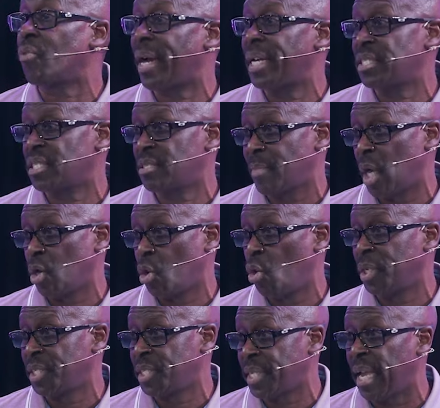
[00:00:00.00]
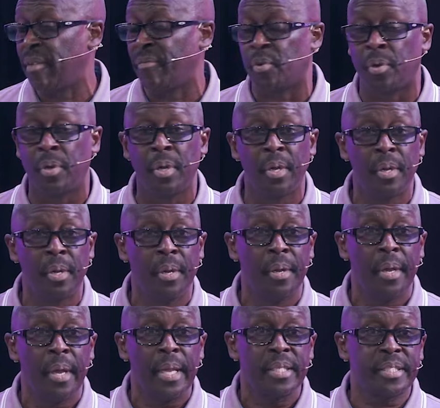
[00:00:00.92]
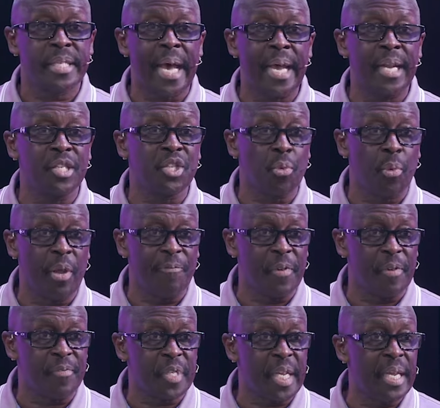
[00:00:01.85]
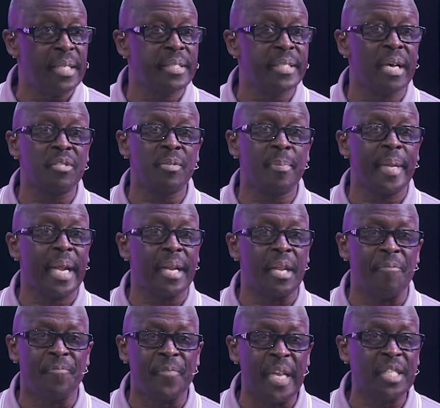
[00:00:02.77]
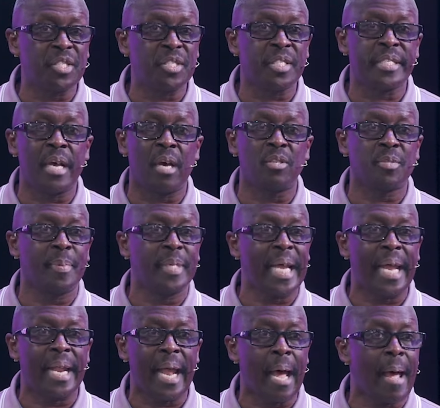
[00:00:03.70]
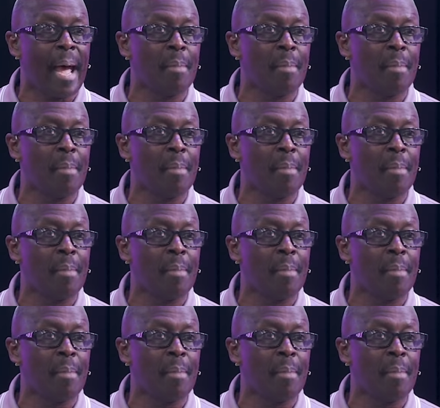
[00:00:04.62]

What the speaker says: Christ as my Lord and Savior. Titus 3:15 tells me that. Ephesians tells me that.